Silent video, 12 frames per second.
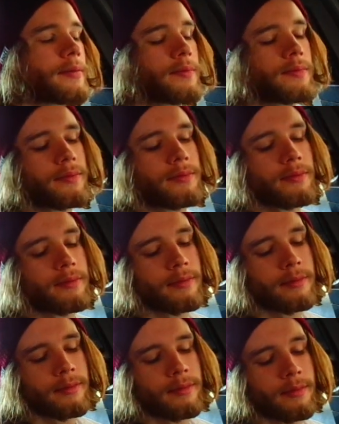
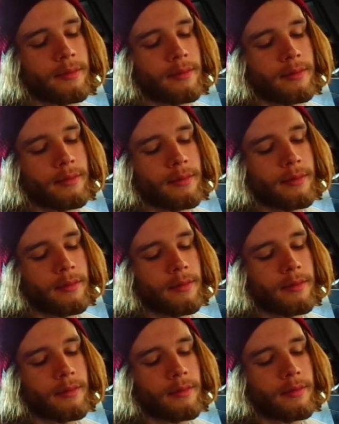
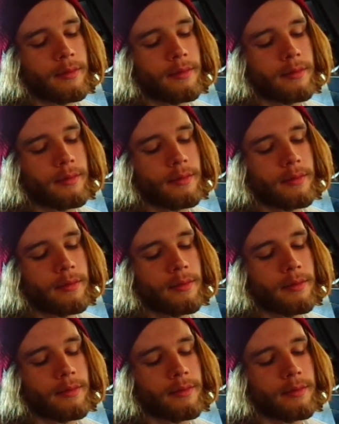
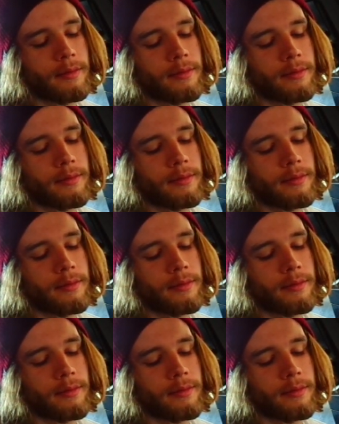(silence)